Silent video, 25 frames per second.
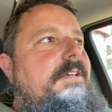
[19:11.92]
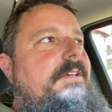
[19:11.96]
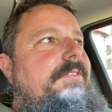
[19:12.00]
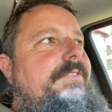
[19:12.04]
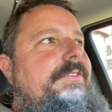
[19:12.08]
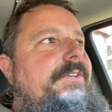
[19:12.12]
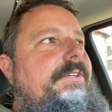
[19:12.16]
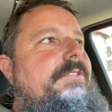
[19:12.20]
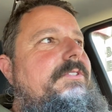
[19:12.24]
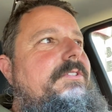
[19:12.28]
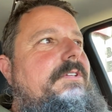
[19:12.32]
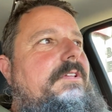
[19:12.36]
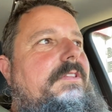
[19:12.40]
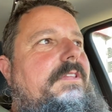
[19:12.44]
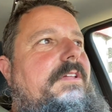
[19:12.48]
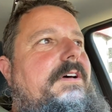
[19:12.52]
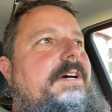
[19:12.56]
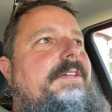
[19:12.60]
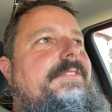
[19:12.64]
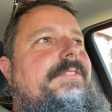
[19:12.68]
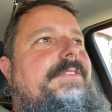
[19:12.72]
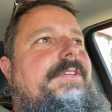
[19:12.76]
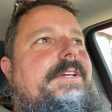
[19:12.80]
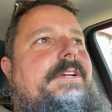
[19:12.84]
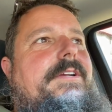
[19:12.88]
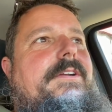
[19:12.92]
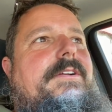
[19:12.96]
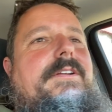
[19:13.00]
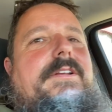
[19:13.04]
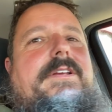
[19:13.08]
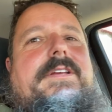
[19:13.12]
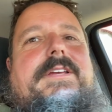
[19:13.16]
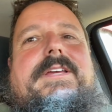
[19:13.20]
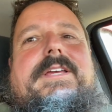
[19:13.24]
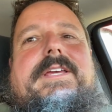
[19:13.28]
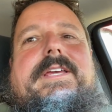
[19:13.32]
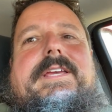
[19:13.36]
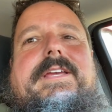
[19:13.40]
There's a lot there,
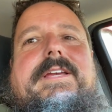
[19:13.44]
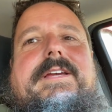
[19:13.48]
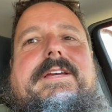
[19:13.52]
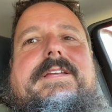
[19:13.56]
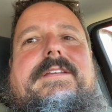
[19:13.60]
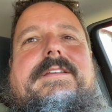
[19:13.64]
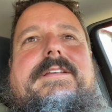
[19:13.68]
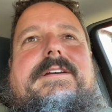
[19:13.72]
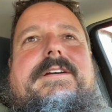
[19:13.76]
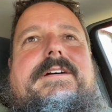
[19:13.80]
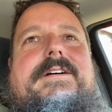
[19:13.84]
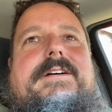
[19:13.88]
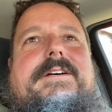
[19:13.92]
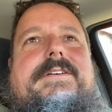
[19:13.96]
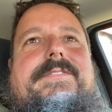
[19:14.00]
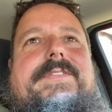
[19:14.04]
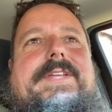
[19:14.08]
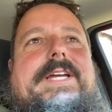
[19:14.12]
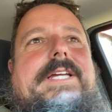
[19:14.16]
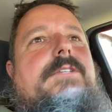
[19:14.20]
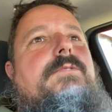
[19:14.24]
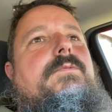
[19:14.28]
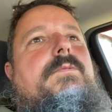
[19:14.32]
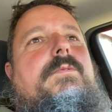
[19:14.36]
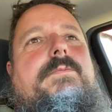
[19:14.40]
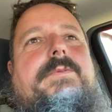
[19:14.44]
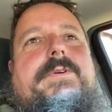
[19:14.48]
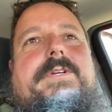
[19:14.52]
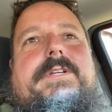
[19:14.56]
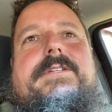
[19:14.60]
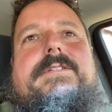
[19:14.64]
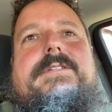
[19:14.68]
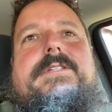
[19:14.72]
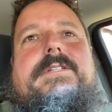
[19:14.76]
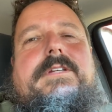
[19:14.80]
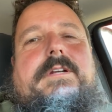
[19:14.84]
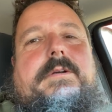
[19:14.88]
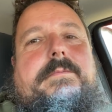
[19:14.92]
and uh, that's where we're going
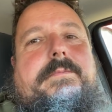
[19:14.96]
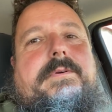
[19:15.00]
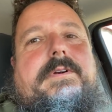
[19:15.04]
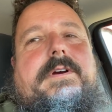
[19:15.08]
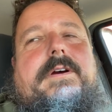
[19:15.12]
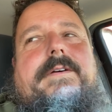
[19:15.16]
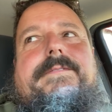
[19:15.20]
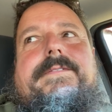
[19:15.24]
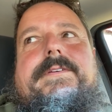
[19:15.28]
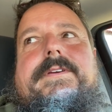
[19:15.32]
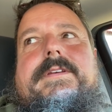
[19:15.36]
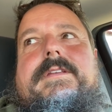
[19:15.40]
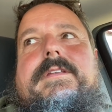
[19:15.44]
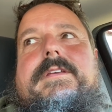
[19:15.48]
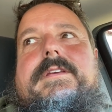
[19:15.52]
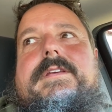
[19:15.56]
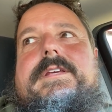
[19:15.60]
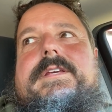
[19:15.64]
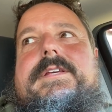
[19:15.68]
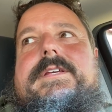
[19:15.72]
to see our profit.